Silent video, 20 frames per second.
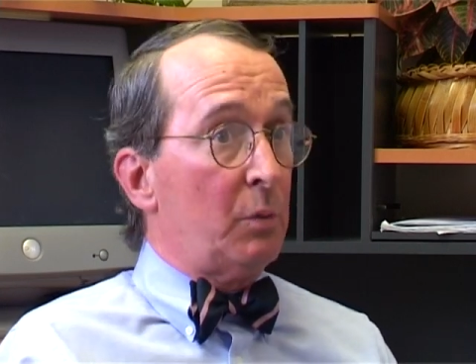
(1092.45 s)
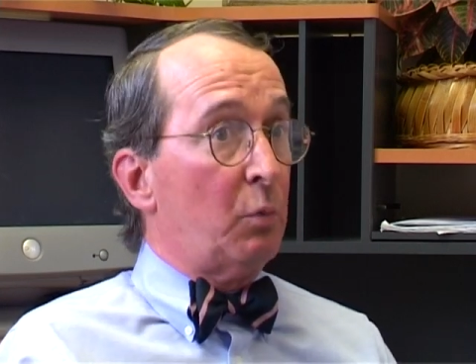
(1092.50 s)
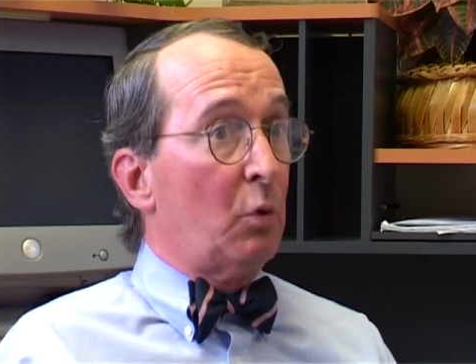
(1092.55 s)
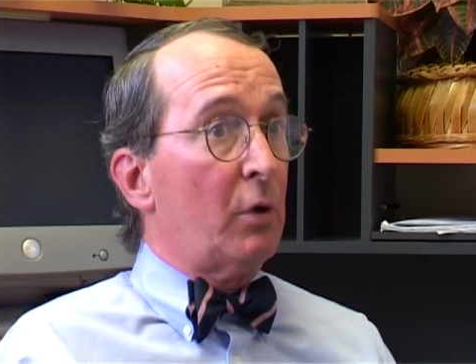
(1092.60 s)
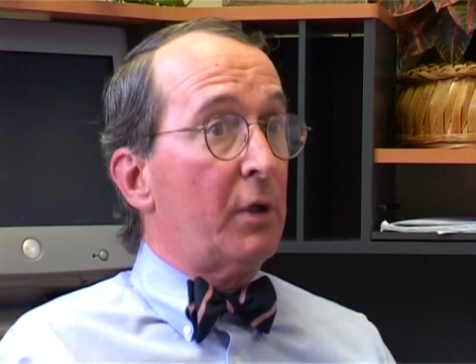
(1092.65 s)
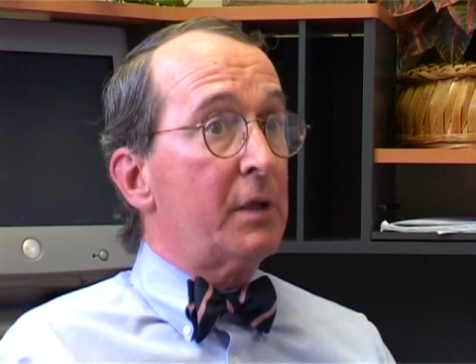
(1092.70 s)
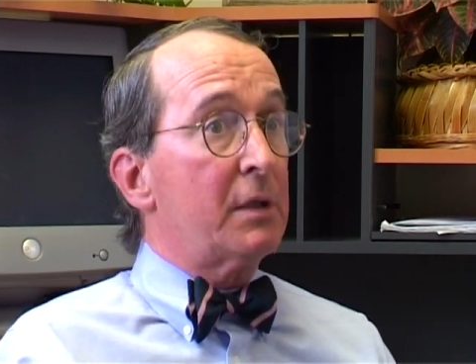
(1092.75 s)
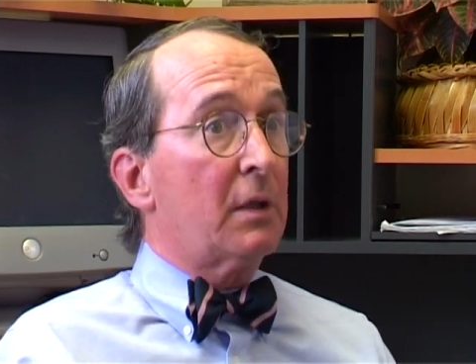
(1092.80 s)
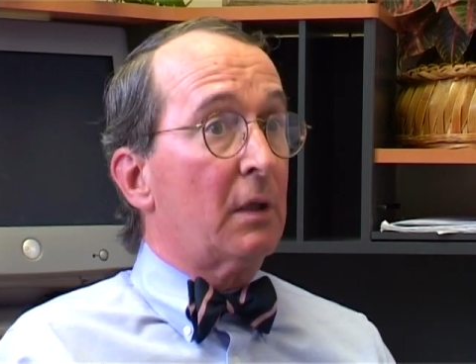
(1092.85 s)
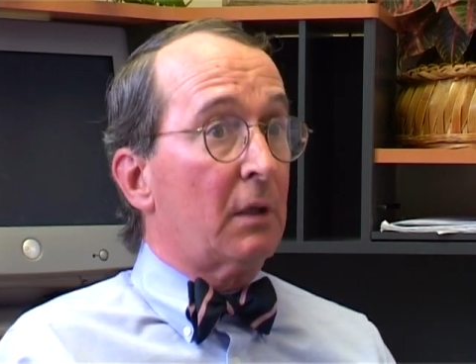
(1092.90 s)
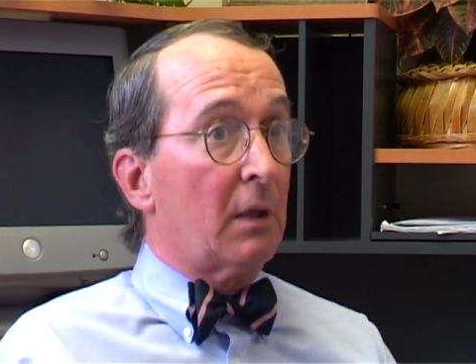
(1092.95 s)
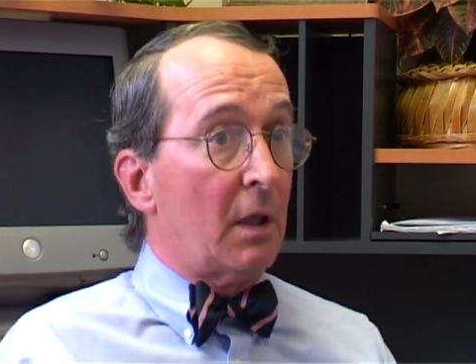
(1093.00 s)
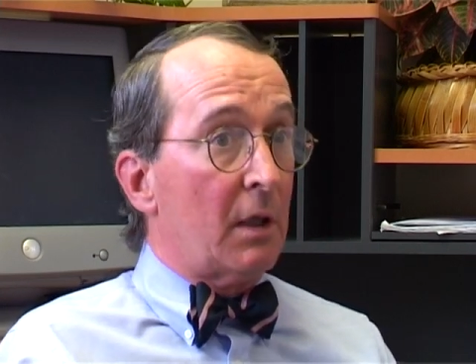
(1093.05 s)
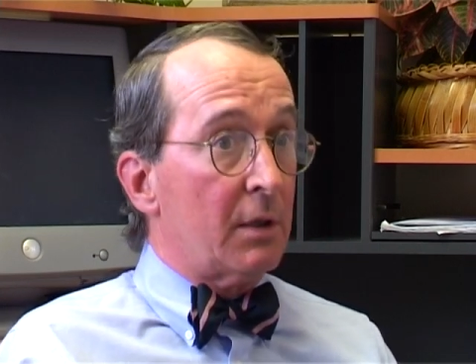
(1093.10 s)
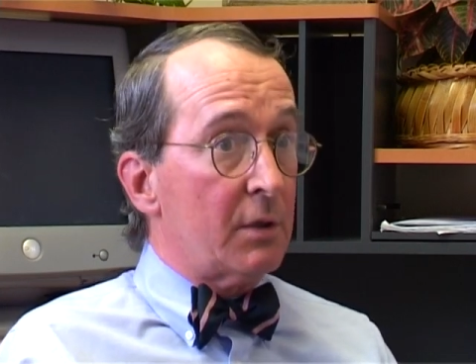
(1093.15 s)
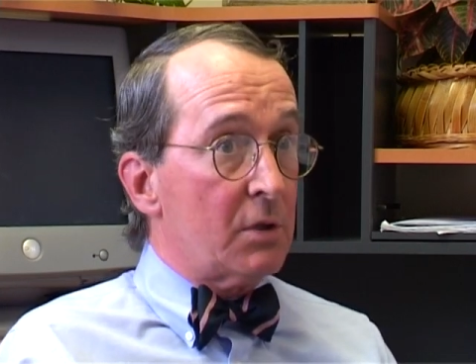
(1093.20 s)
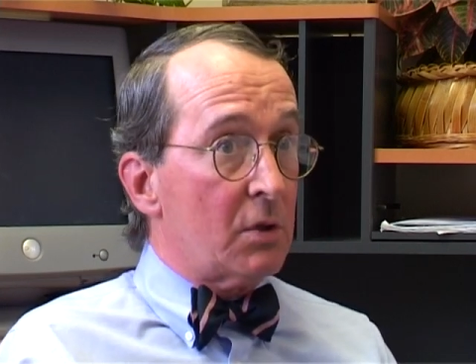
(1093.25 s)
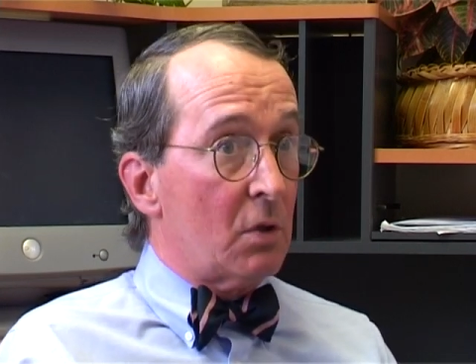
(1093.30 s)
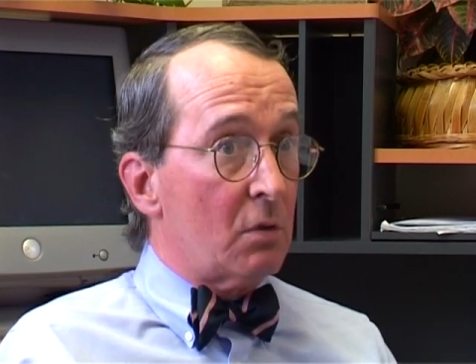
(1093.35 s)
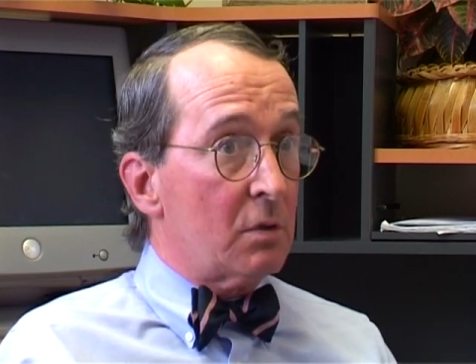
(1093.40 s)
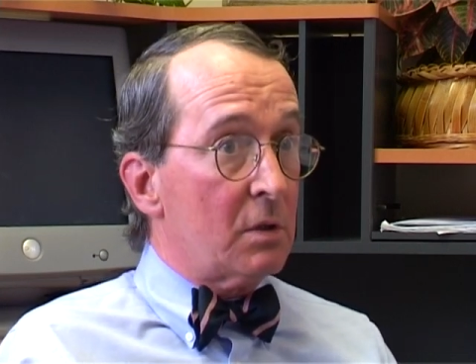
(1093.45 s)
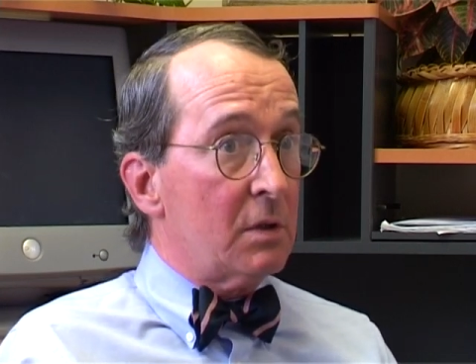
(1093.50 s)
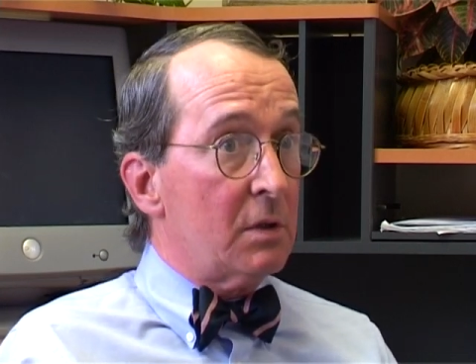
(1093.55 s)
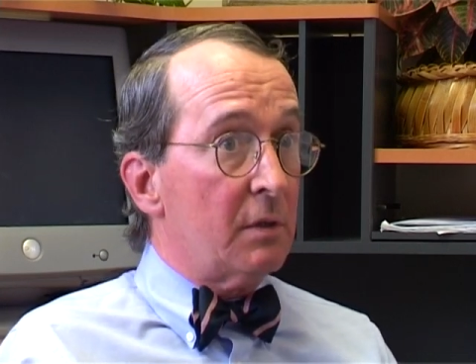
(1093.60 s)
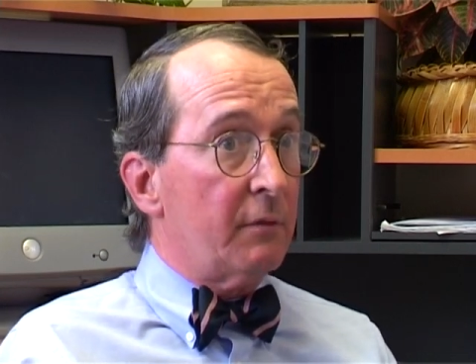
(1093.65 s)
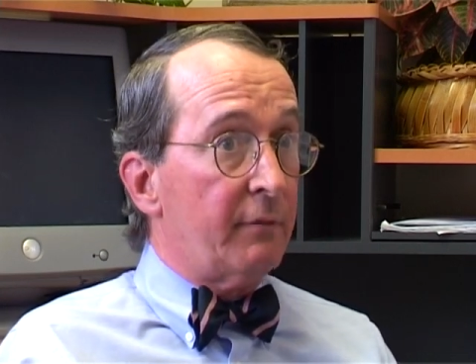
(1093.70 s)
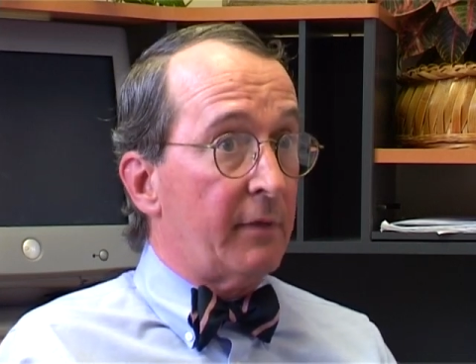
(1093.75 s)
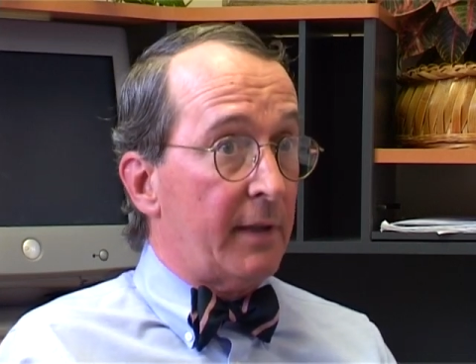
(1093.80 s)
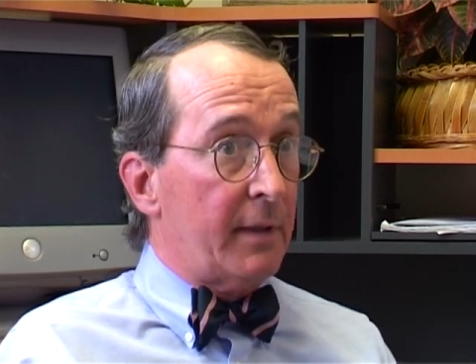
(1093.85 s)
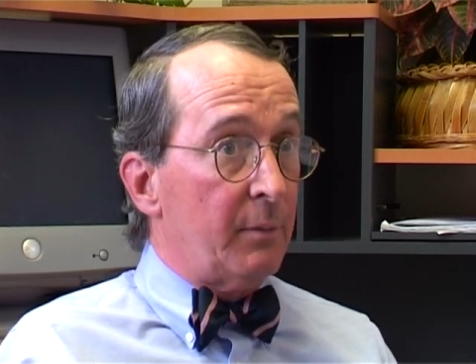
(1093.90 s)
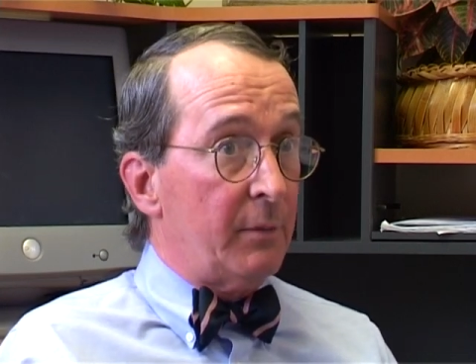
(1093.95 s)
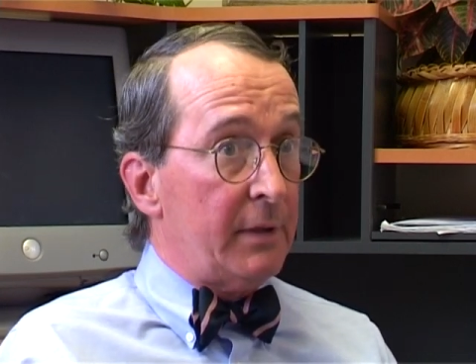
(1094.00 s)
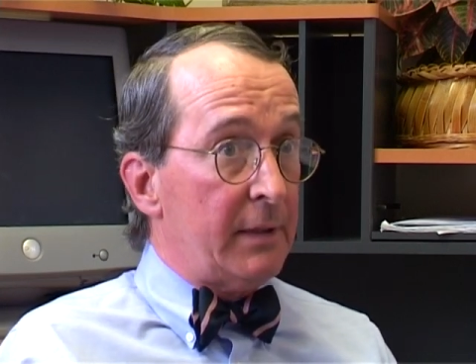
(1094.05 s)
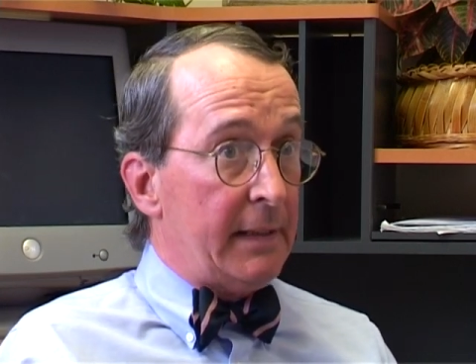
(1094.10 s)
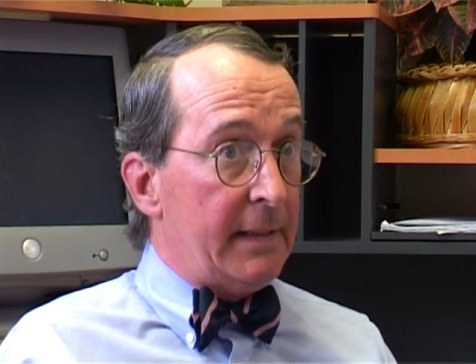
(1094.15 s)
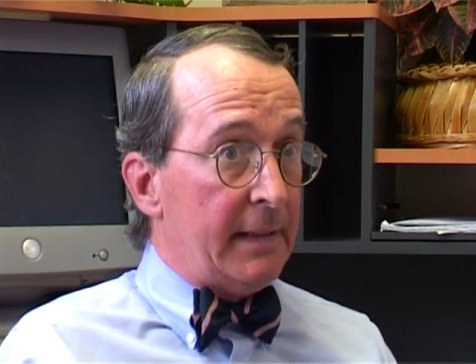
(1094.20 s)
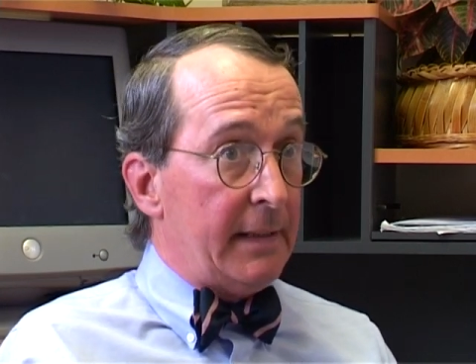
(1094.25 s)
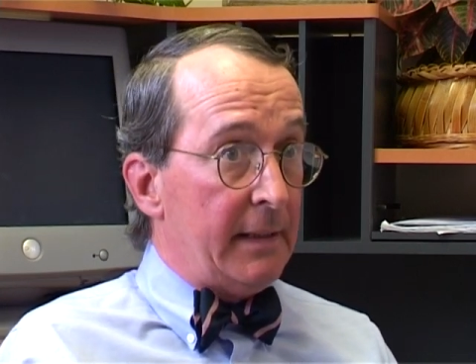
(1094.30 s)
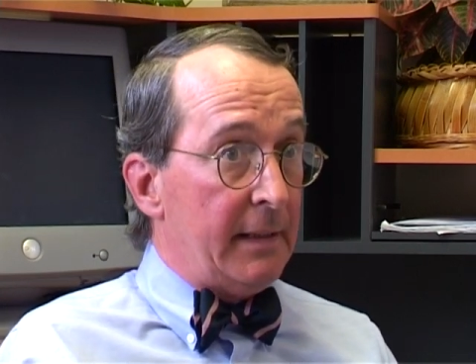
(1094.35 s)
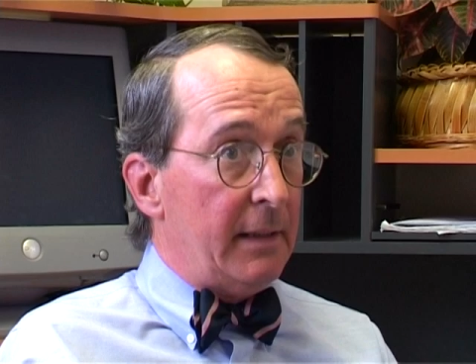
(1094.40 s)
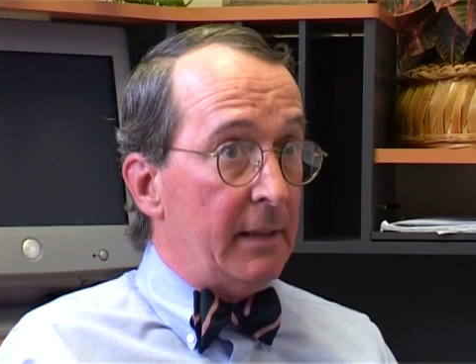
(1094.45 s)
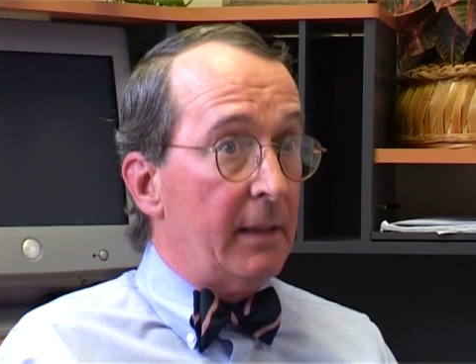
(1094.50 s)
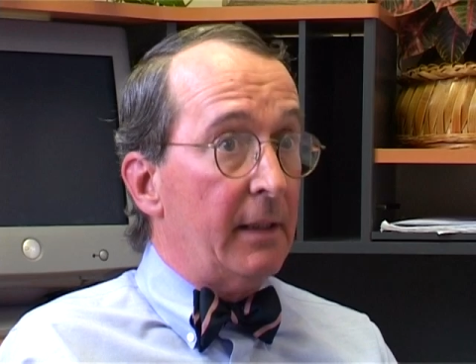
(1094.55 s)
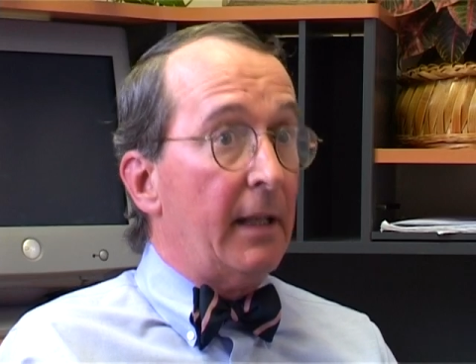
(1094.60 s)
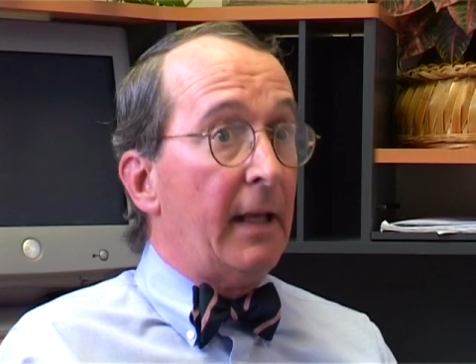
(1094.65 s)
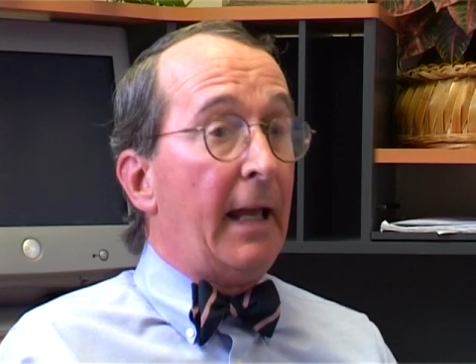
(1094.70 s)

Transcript: boys on large doses of vitamin D